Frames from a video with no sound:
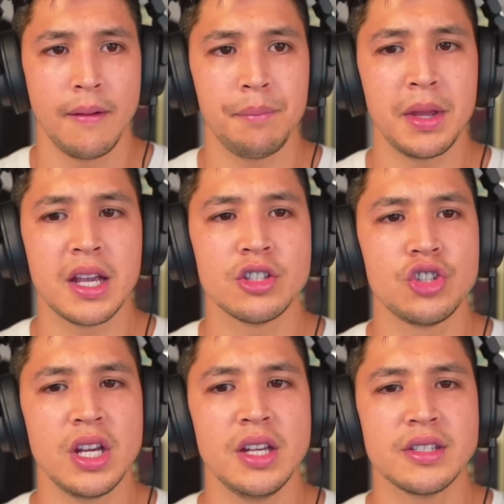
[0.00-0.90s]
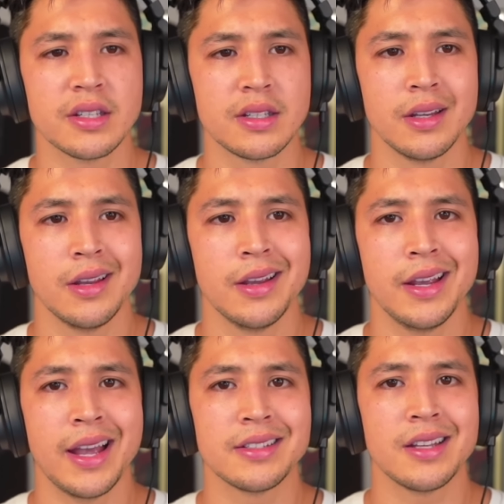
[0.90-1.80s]
because Jesus,
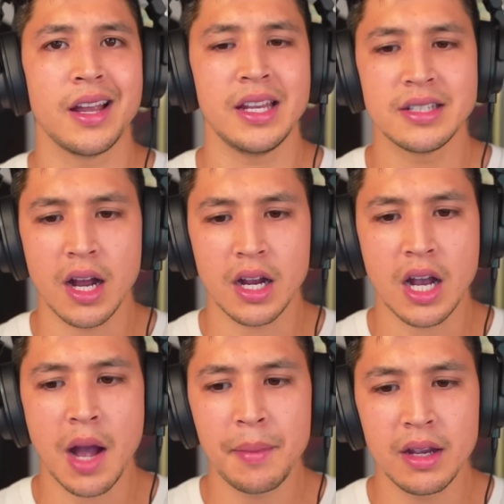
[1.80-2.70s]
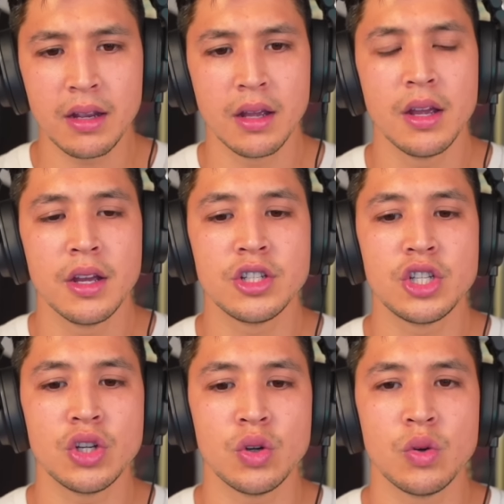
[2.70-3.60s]
he's not coming
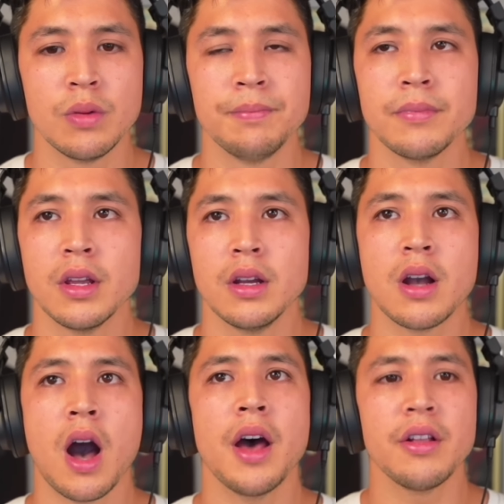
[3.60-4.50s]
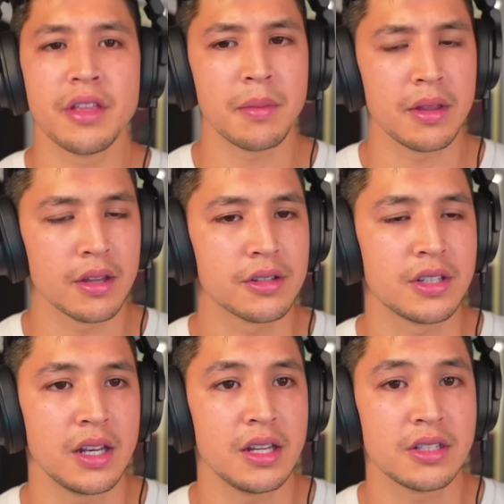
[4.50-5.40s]
to coddle them in their
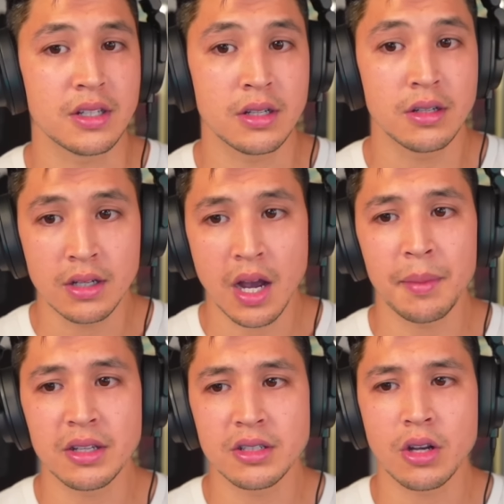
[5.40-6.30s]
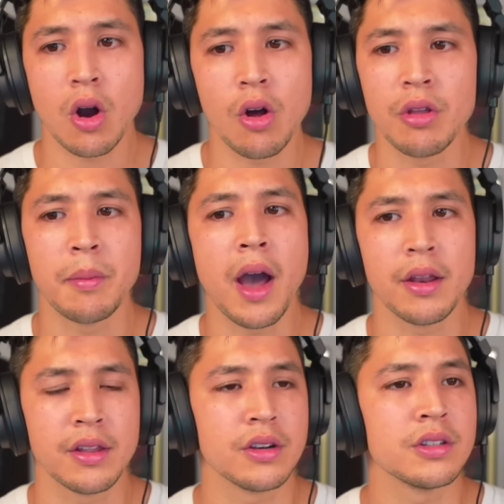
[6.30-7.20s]
sin. He's coming to call them out
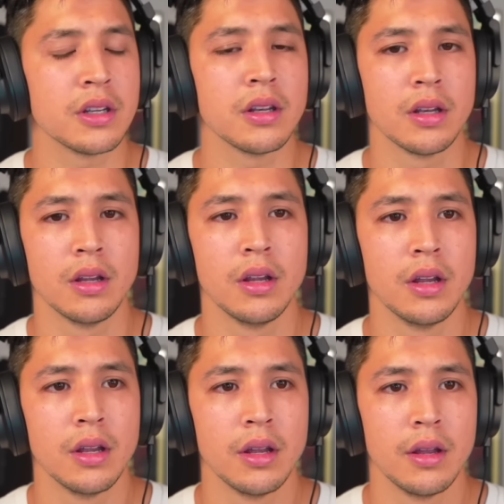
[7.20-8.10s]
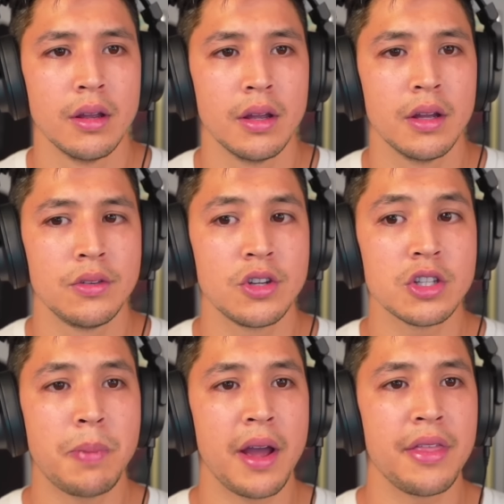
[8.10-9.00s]
of their sin.
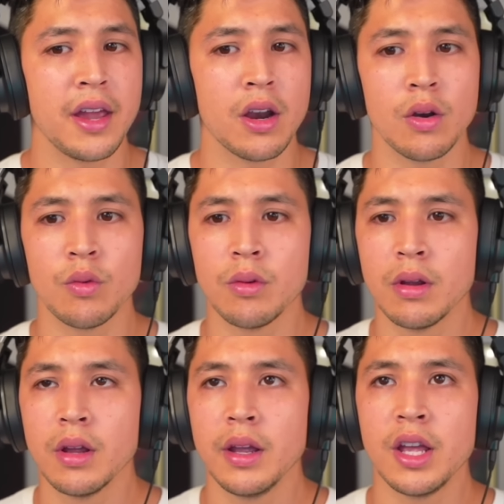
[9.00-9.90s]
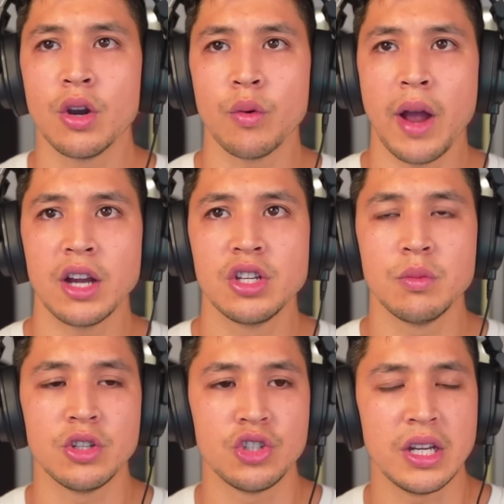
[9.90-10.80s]
Just by their interaction
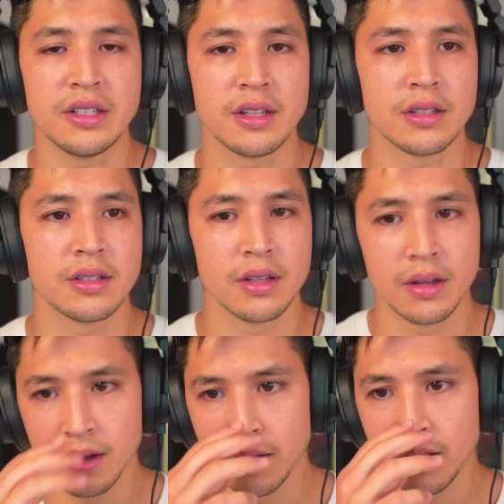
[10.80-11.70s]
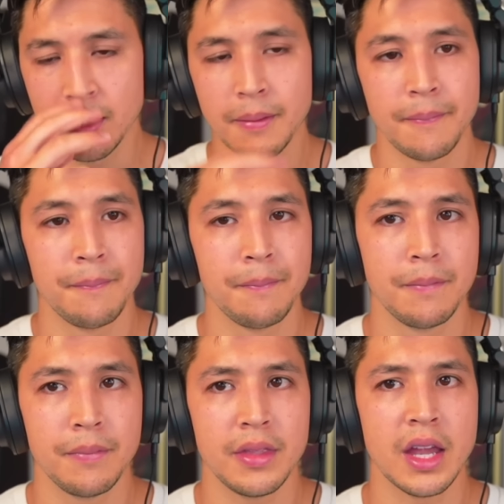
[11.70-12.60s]
with Jesus,
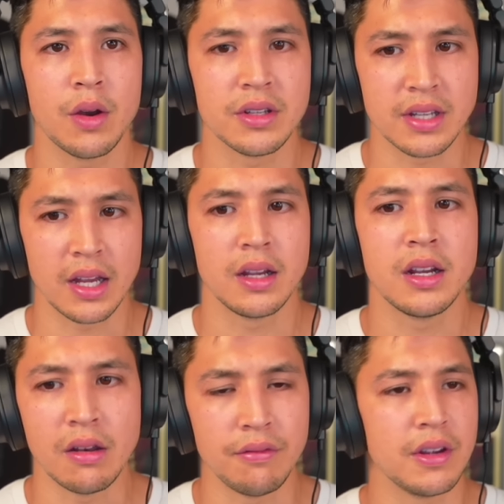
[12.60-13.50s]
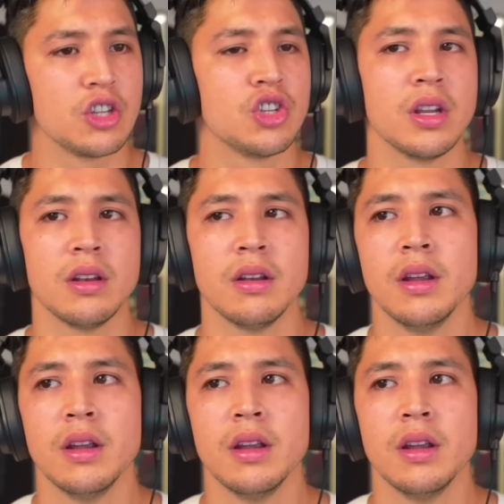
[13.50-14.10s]
there is a conviction